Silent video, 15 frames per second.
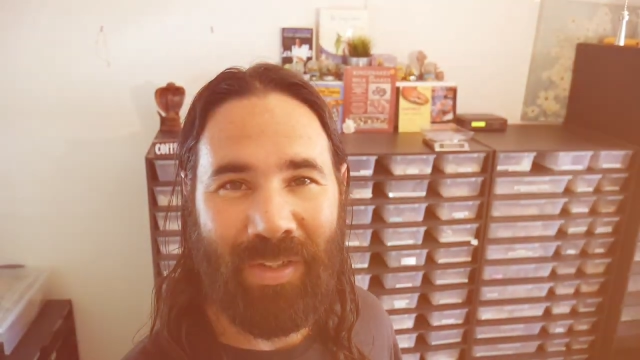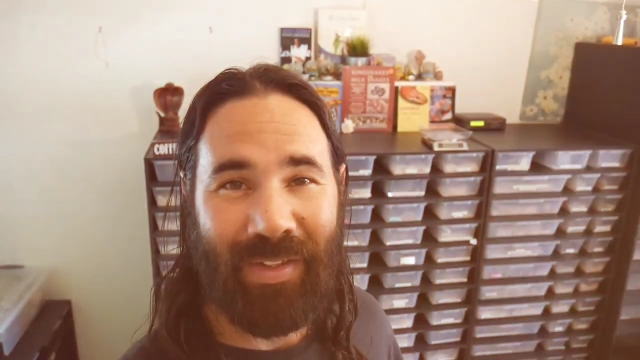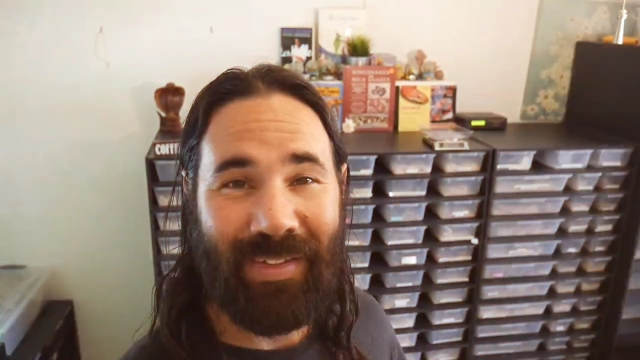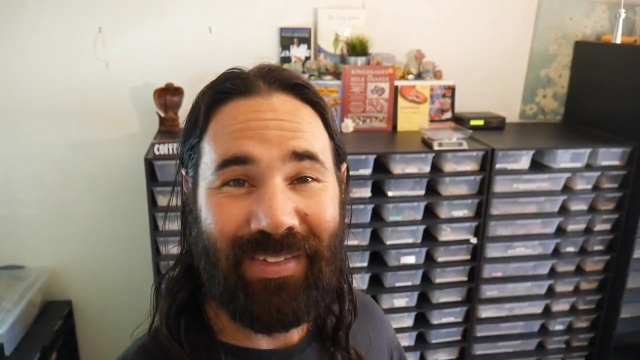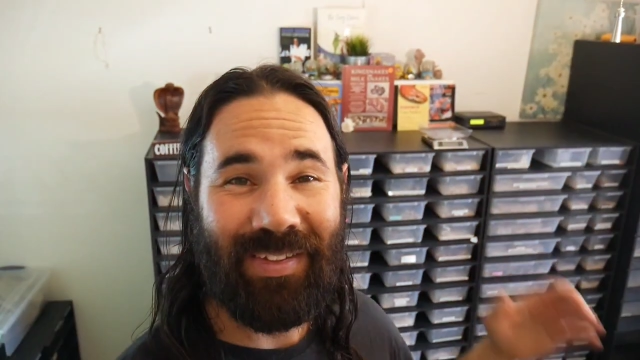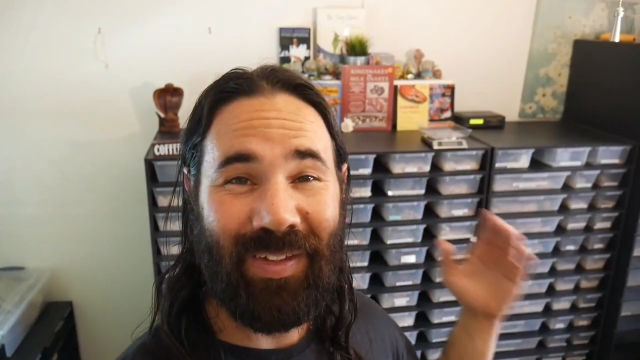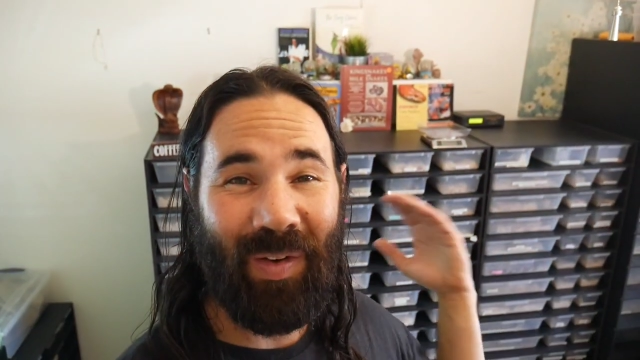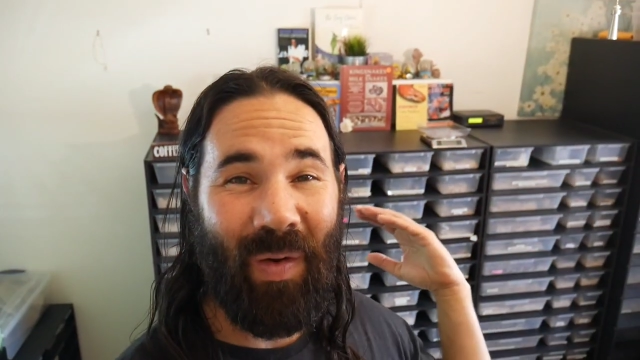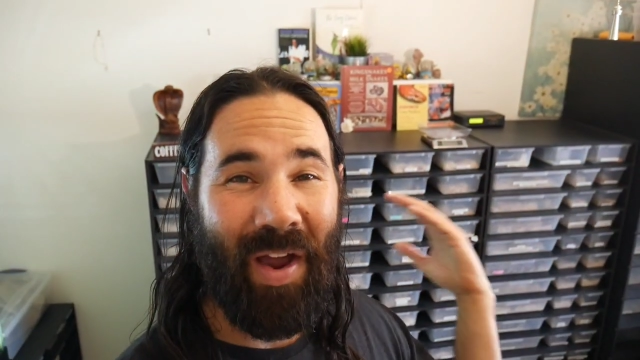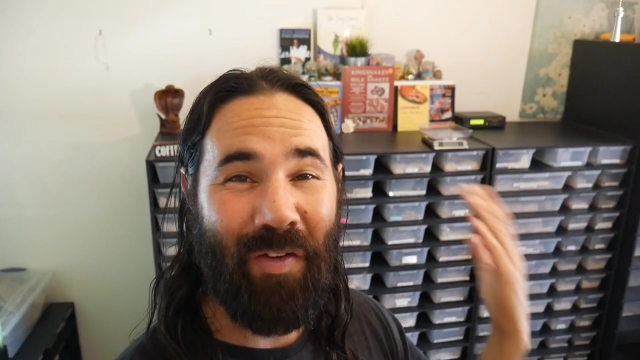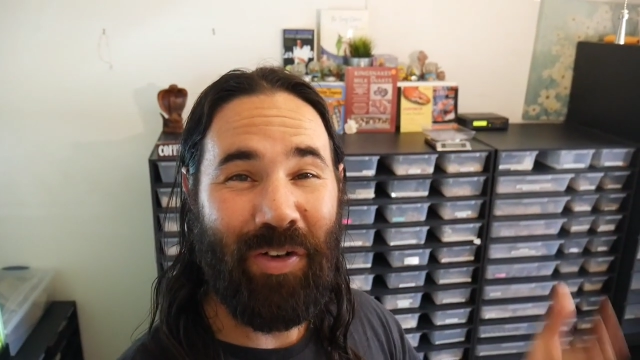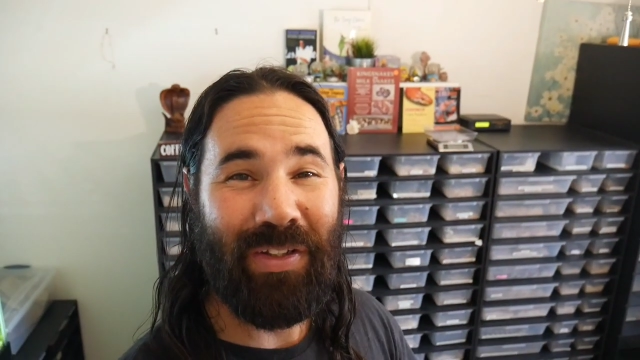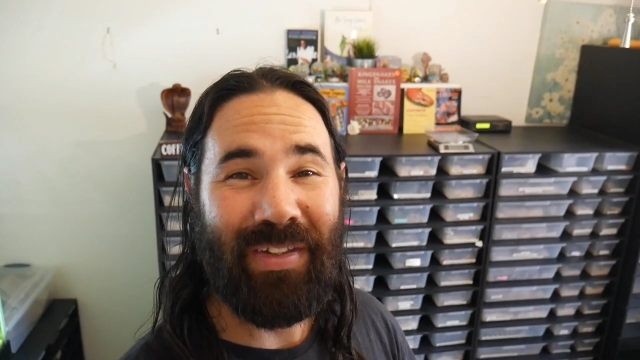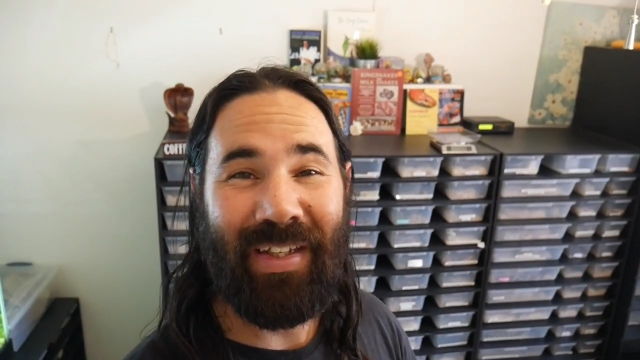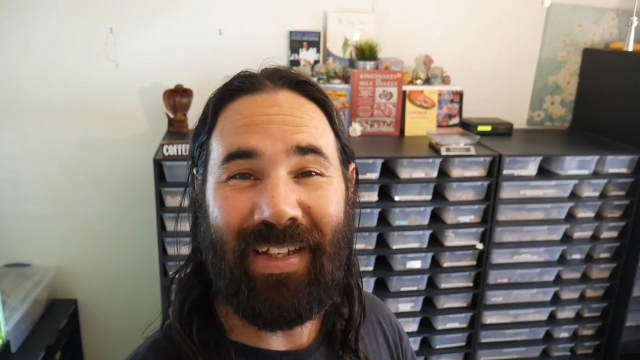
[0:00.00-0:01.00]
So
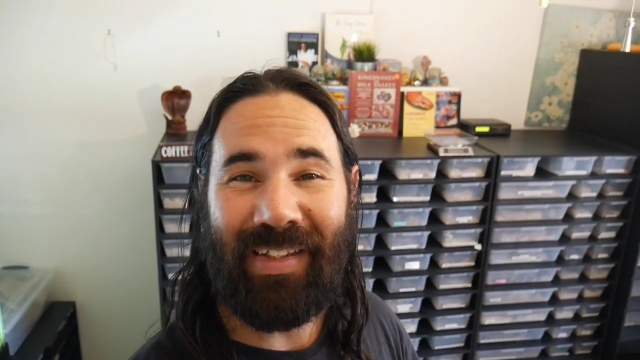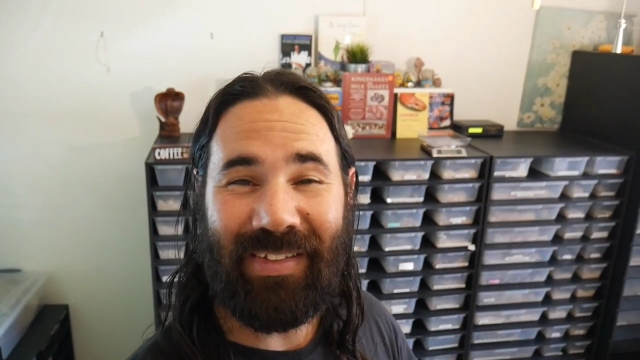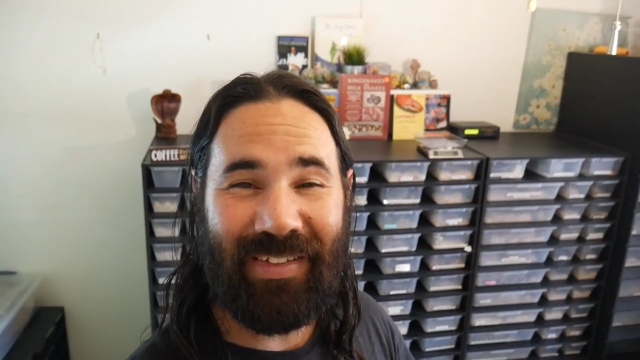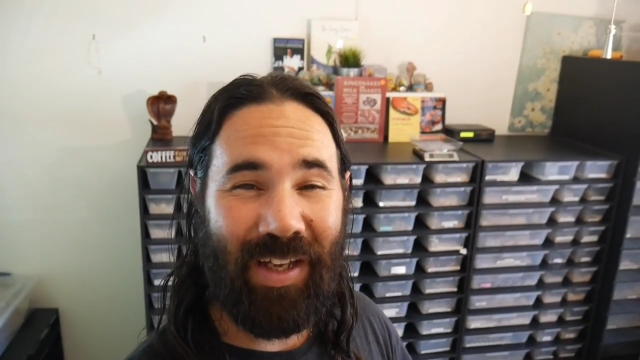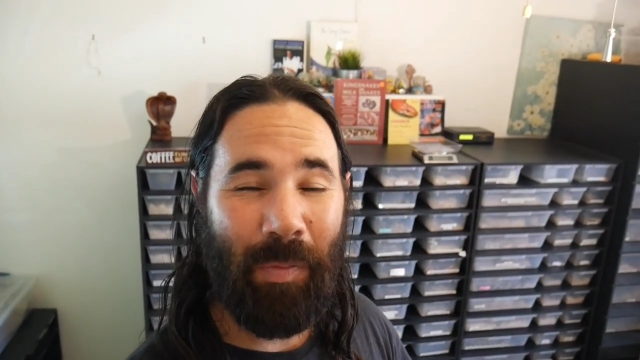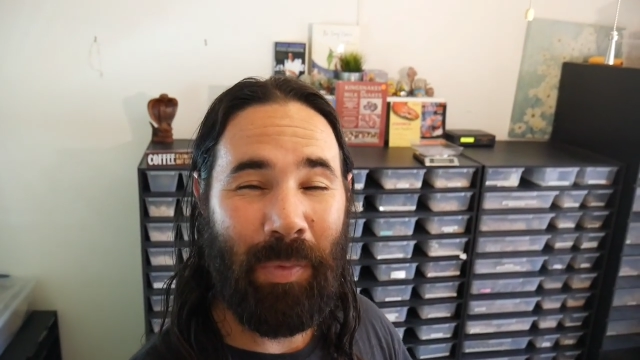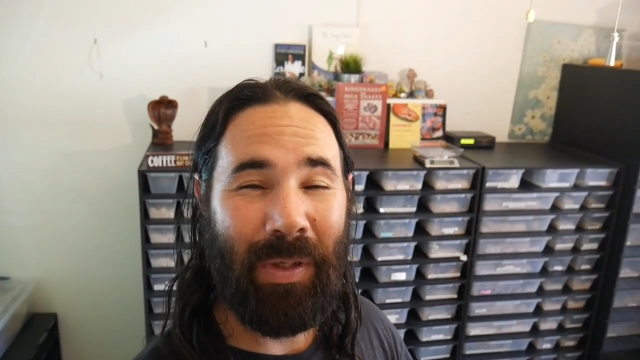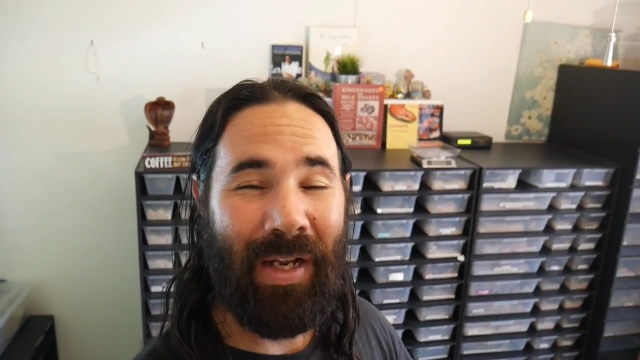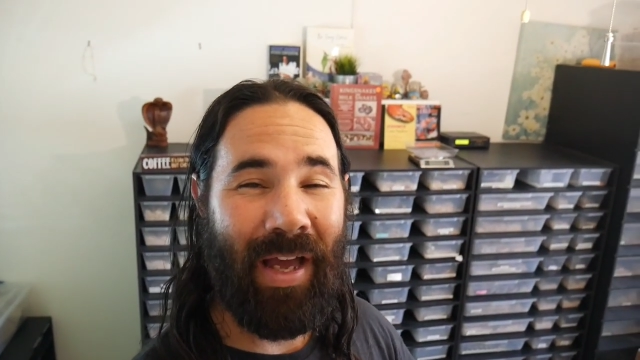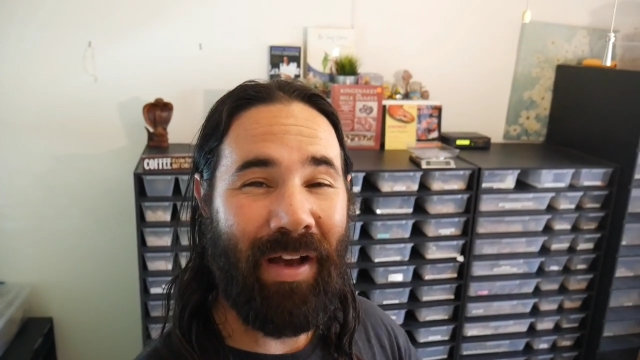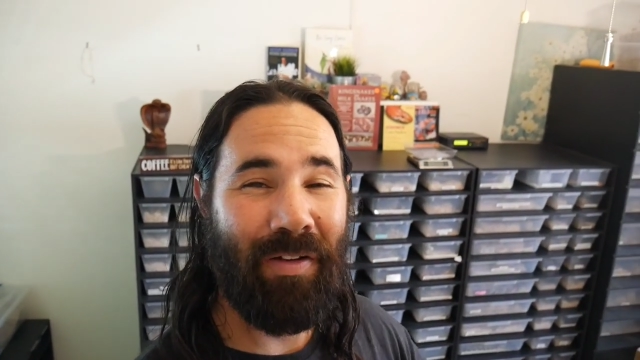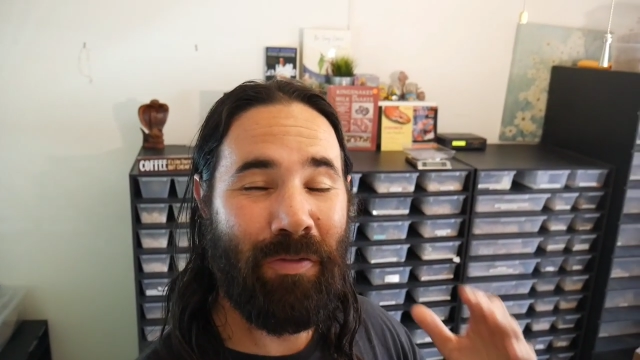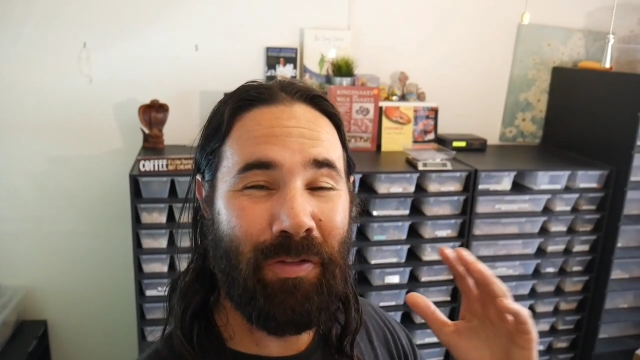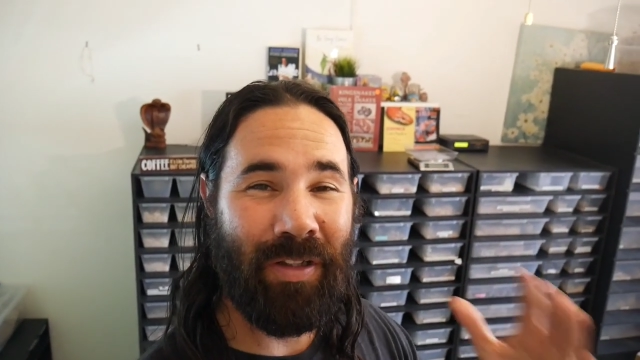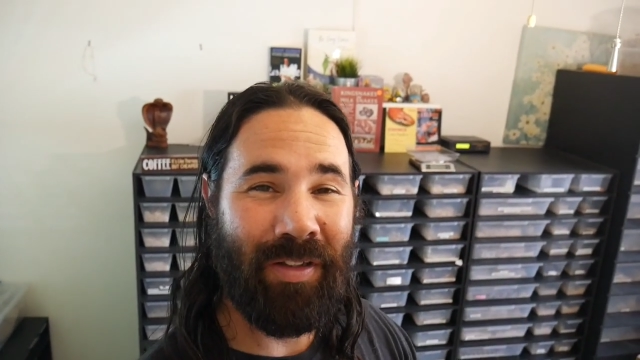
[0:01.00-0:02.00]
everything is coming
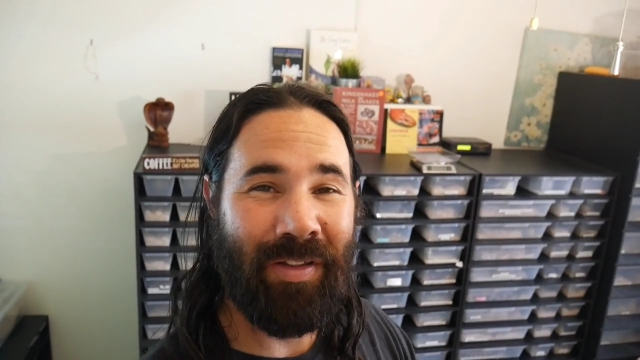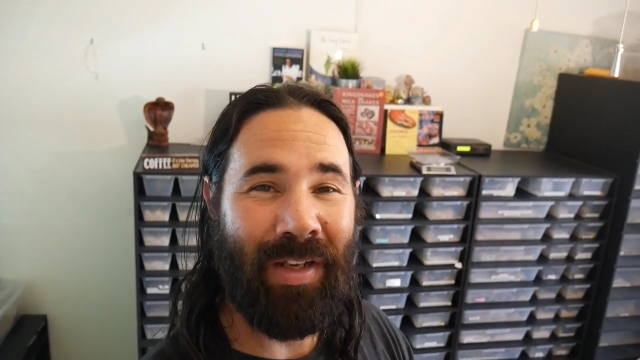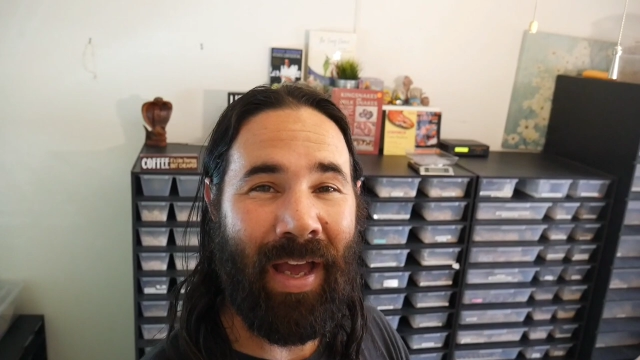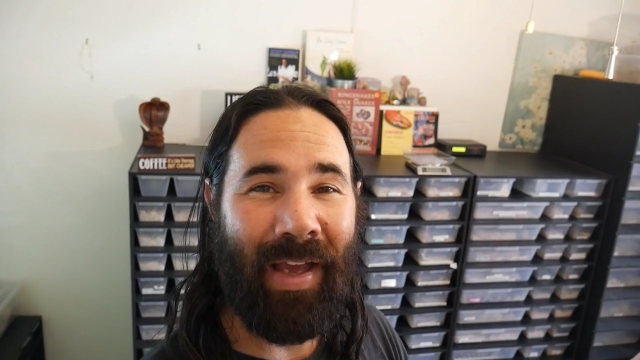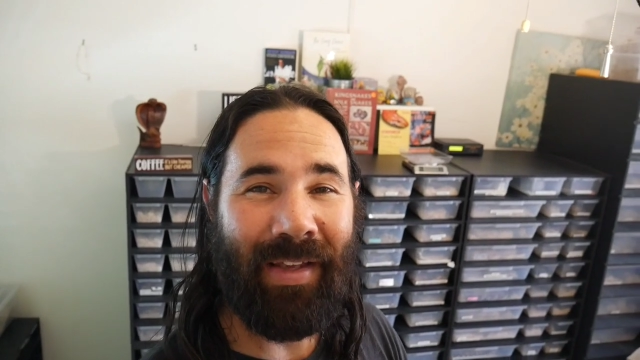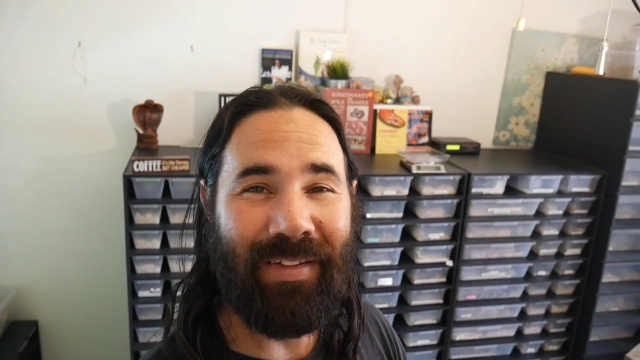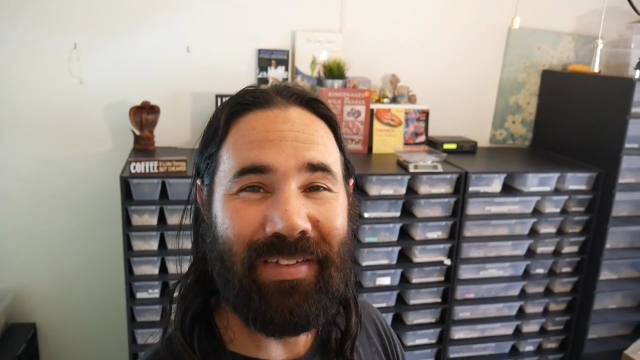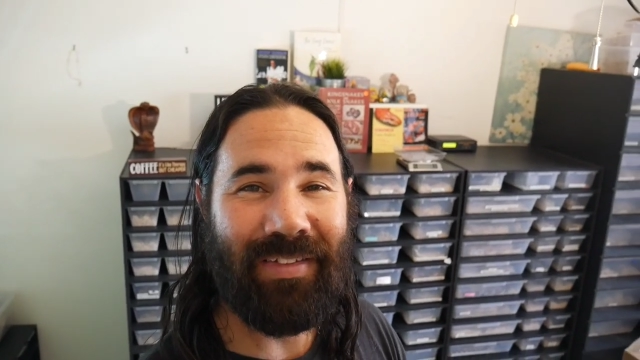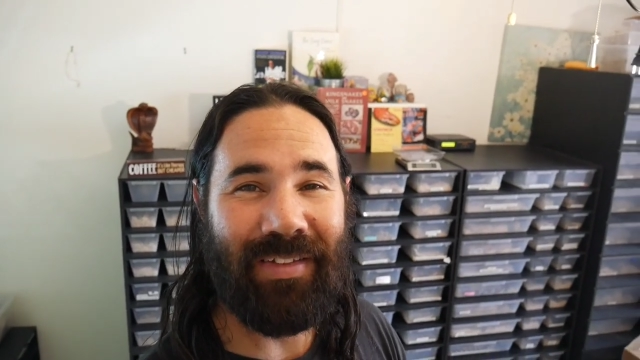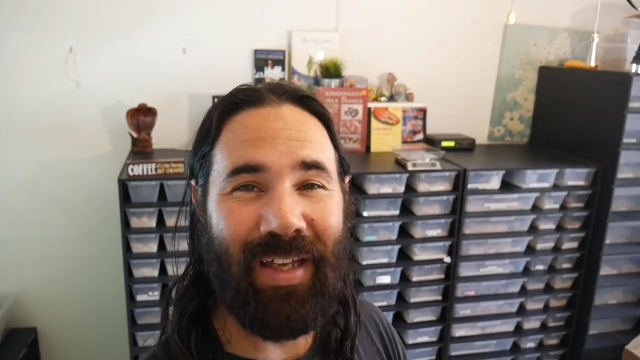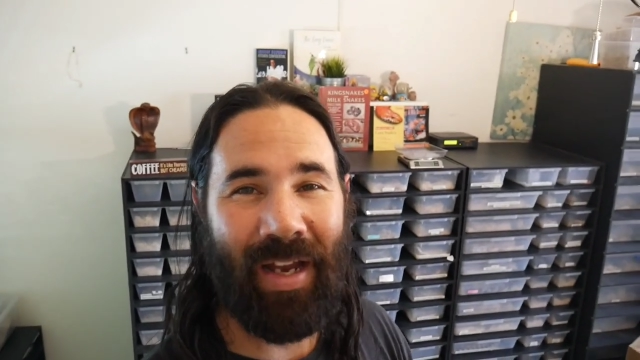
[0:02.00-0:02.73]
out real nice.